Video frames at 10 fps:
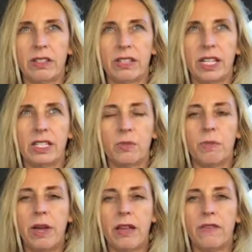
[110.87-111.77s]
it's
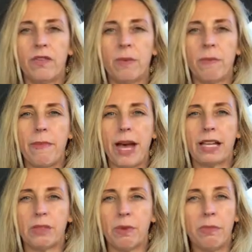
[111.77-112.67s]
meant for
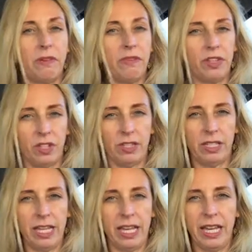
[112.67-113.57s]
maximum
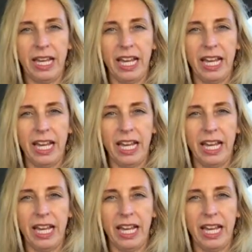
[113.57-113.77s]
efficiency.